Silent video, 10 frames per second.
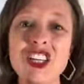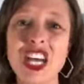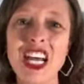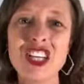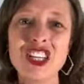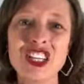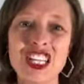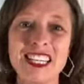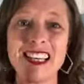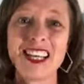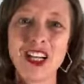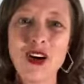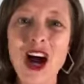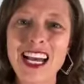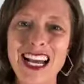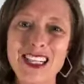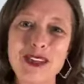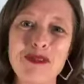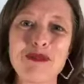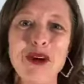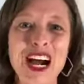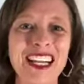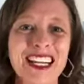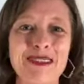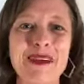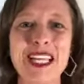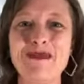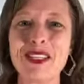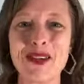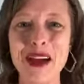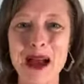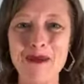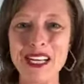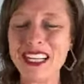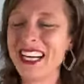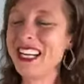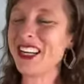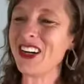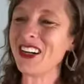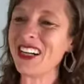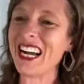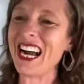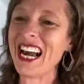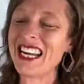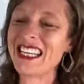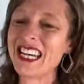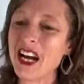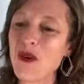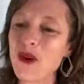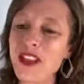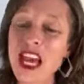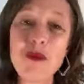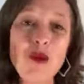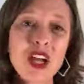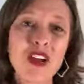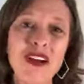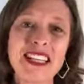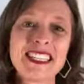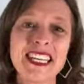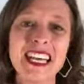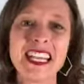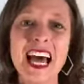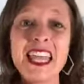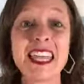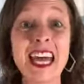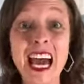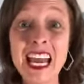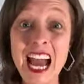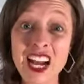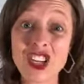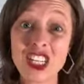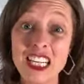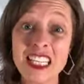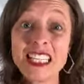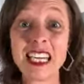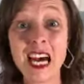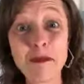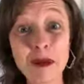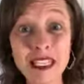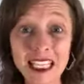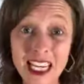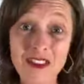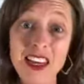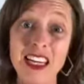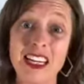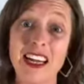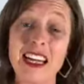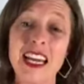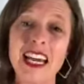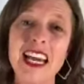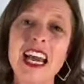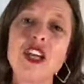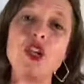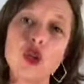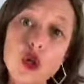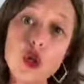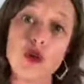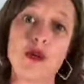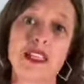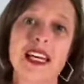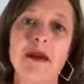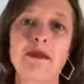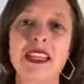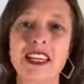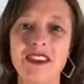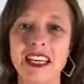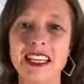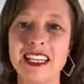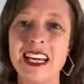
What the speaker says: changes things. I can't stop smiling. It makes me so happy, And when they're walking around singing that, they actually start believing it, okay? And you start believing it.